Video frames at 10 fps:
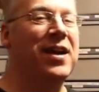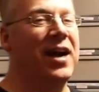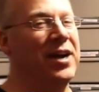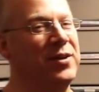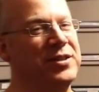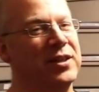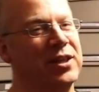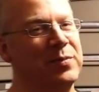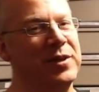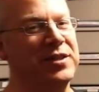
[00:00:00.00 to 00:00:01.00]
I know he's a
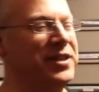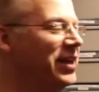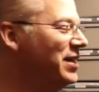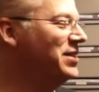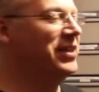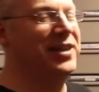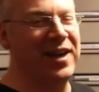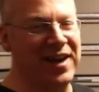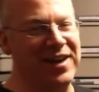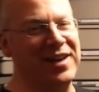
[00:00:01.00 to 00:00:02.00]
little bit skittish. He
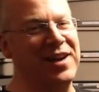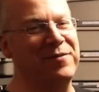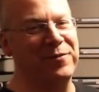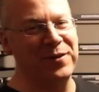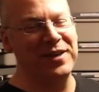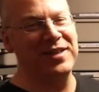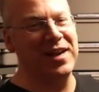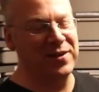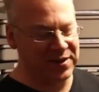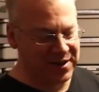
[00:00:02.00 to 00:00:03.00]
kind of got freaked
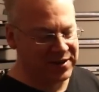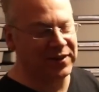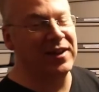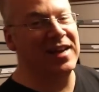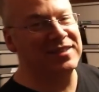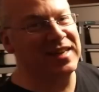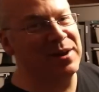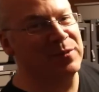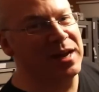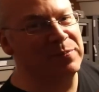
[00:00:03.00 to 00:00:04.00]
out the last
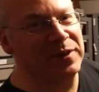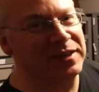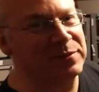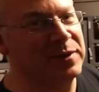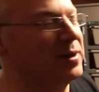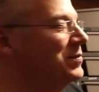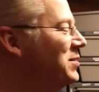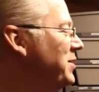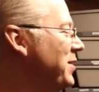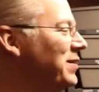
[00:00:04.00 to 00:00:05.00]
time when I picked him up.
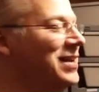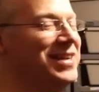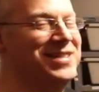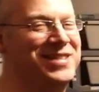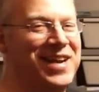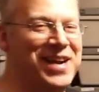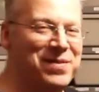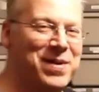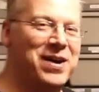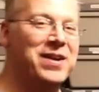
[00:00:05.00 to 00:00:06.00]
So let's take
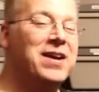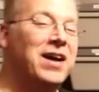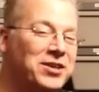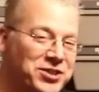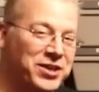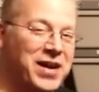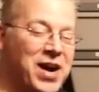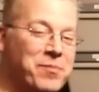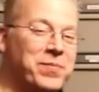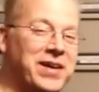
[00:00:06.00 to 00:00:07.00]
him out. I'll show you
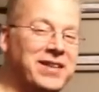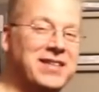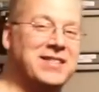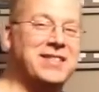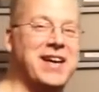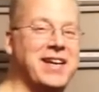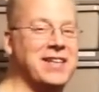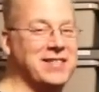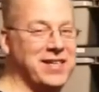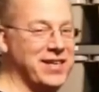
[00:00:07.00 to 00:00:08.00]
how big this snake is.